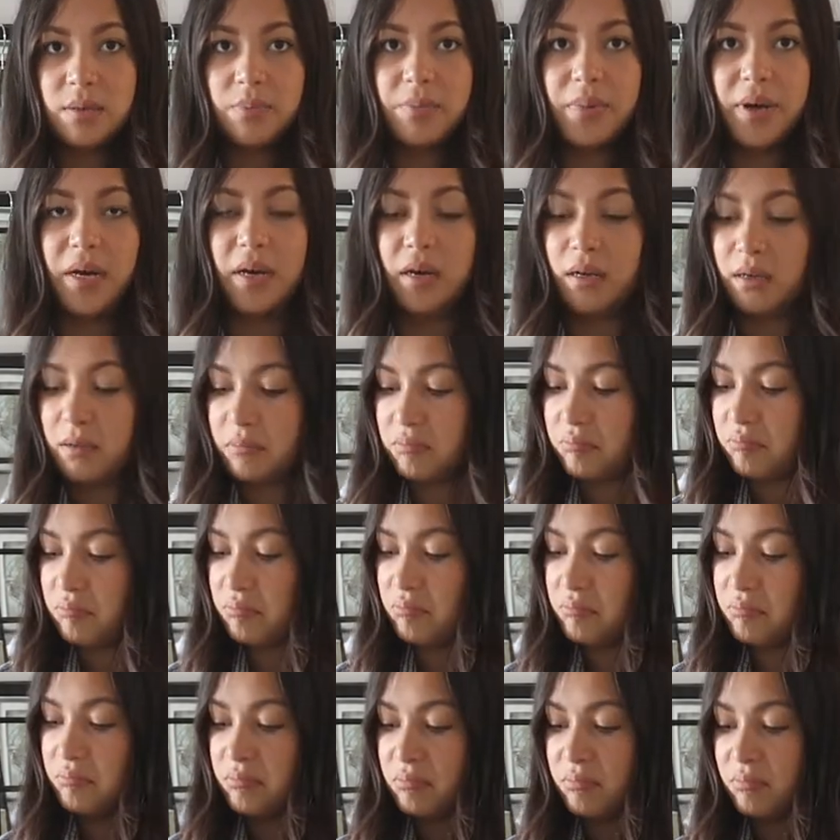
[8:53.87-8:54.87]
but
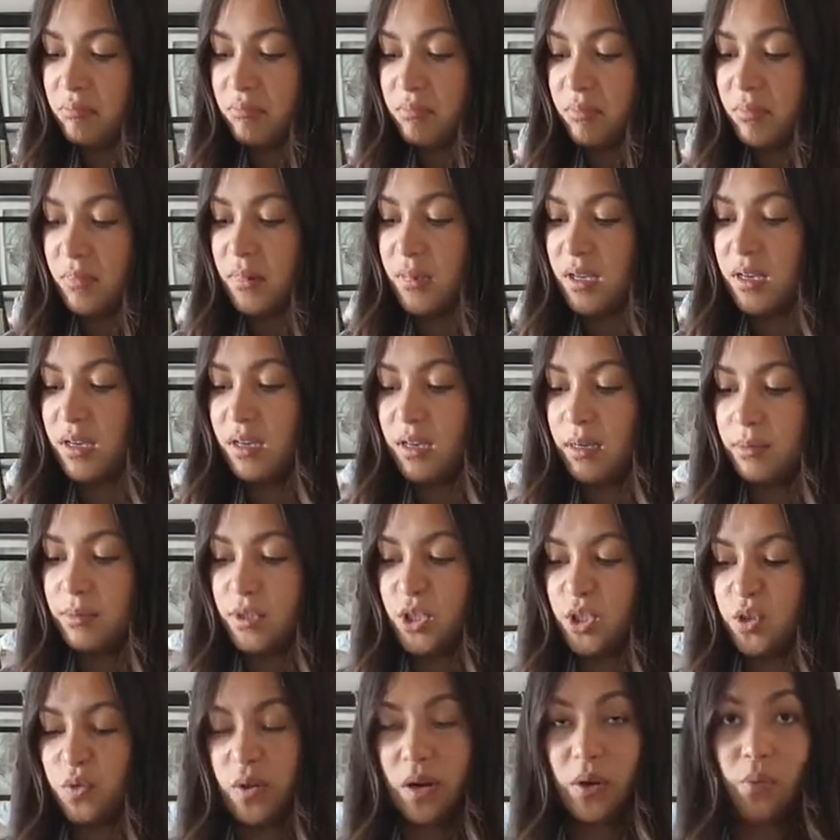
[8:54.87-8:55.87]
I'm
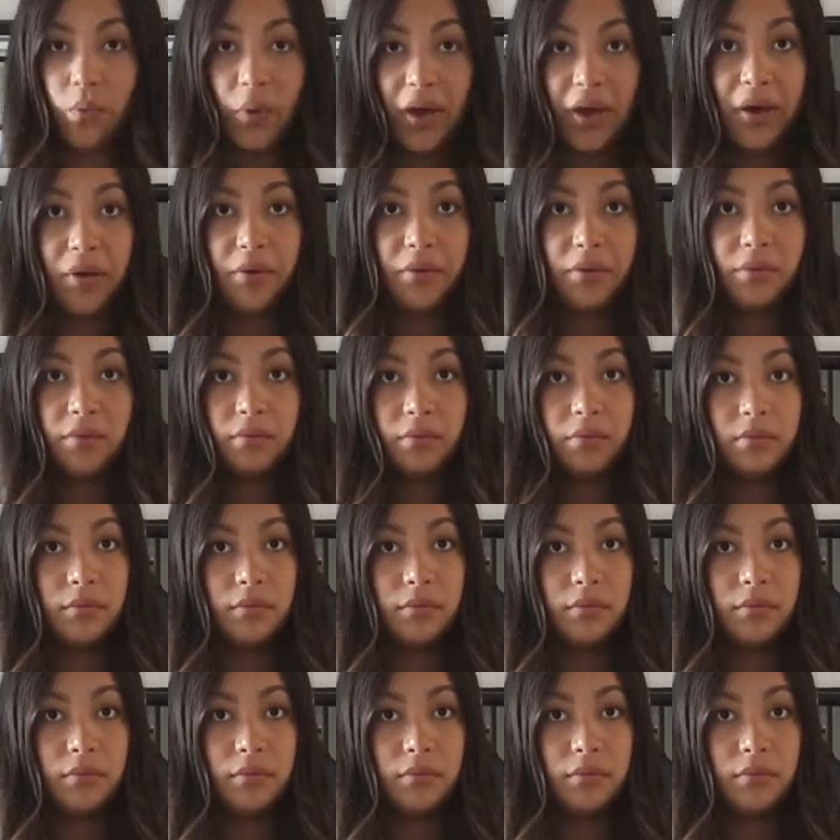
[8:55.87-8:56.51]
sure I will.